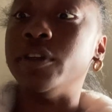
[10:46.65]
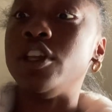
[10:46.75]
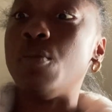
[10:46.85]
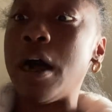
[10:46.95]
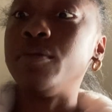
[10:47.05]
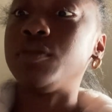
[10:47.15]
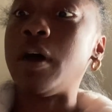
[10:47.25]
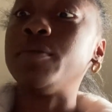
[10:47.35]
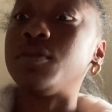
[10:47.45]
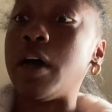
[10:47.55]
your mama's
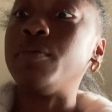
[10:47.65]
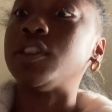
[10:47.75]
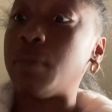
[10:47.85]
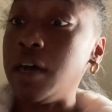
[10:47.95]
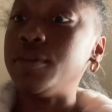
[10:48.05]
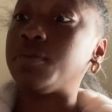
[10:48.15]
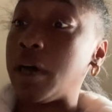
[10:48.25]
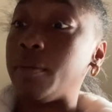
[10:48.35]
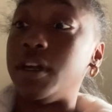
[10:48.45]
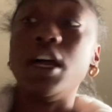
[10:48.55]
mama's mama's mama's
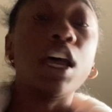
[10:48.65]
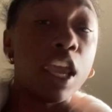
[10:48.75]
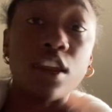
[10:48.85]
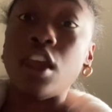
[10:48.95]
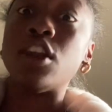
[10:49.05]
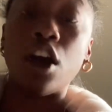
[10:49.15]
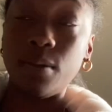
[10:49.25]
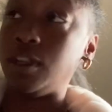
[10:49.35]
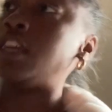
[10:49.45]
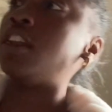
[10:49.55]
mama, and then up and